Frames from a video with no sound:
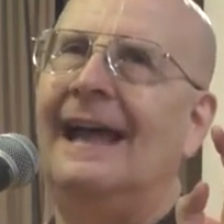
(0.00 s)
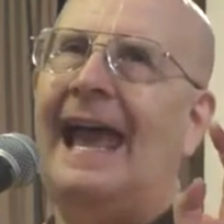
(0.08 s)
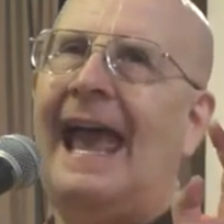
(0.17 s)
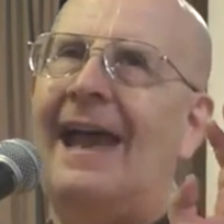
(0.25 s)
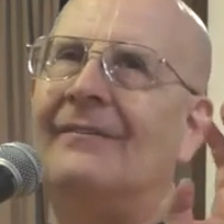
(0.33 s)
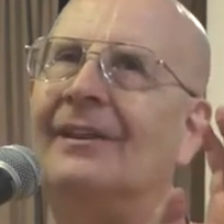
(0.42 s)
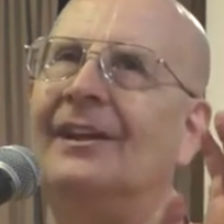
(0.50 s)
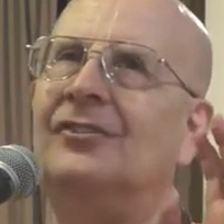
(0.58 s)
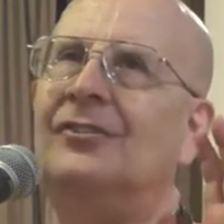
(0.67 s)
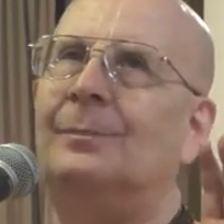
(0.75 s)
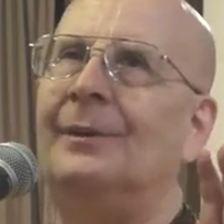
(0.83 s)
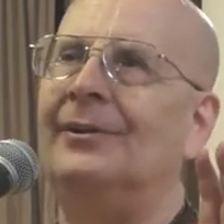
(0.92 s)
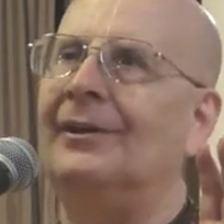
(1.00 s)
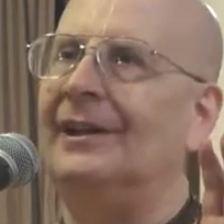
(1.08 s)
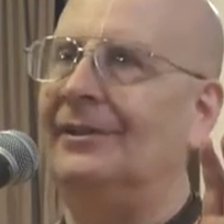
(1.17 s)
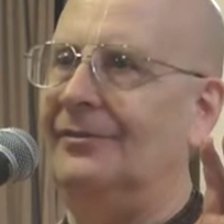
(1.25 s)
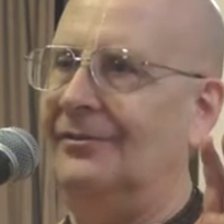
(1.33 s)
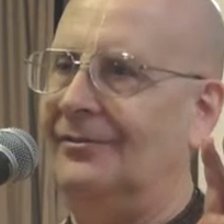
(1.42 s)
have an
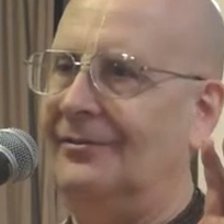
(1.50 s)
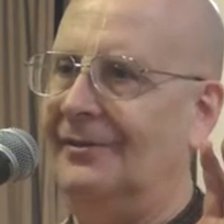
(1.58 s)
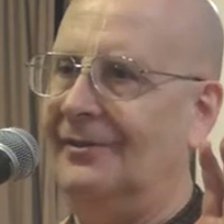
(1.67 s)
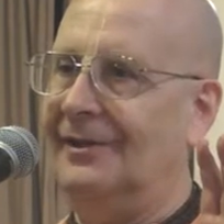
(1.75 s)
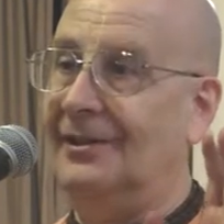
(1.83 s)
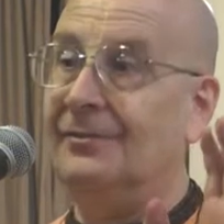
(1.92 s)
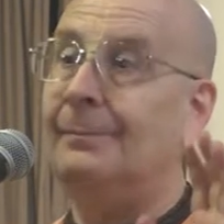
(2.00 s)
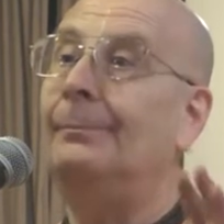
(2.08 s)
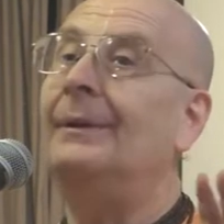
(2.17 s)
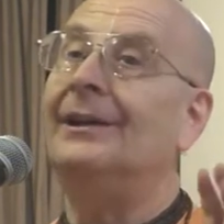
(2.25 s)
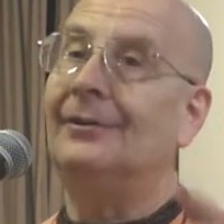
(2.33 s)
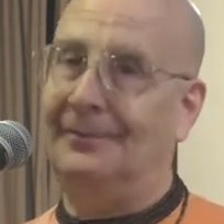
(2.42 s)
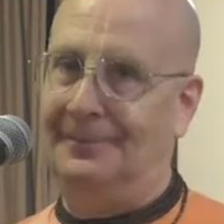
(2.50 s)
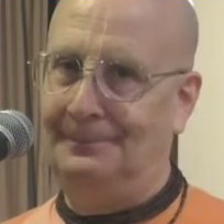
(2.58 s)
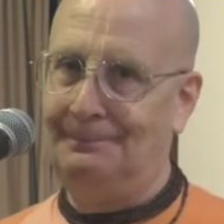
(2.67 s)
experience that's bigger